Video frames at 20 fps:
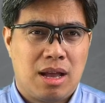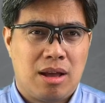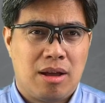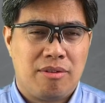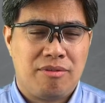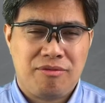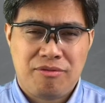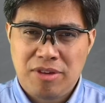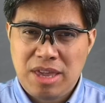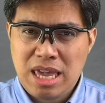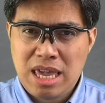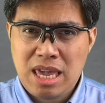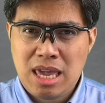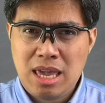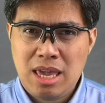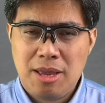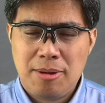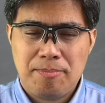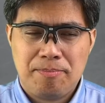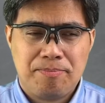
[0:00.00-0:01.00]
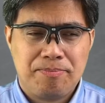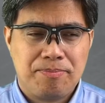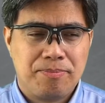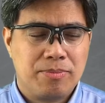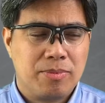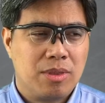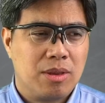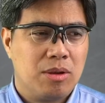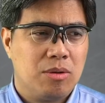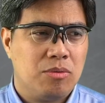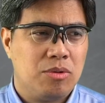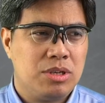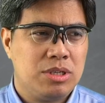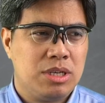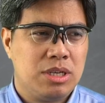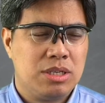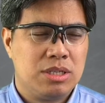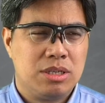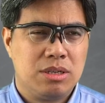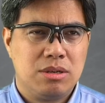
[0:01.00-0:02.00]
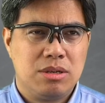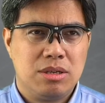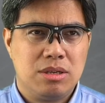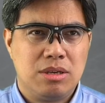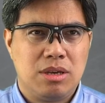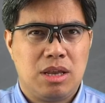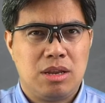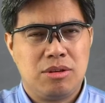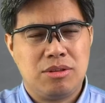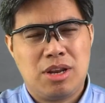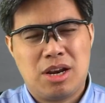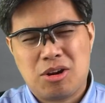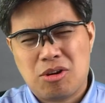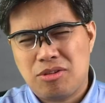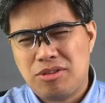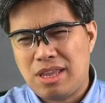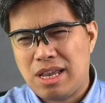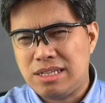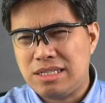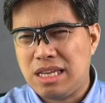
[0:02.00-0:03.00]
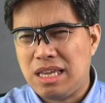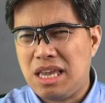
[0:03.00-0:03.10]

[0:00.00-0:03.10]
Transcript: fee, which is they're contesting,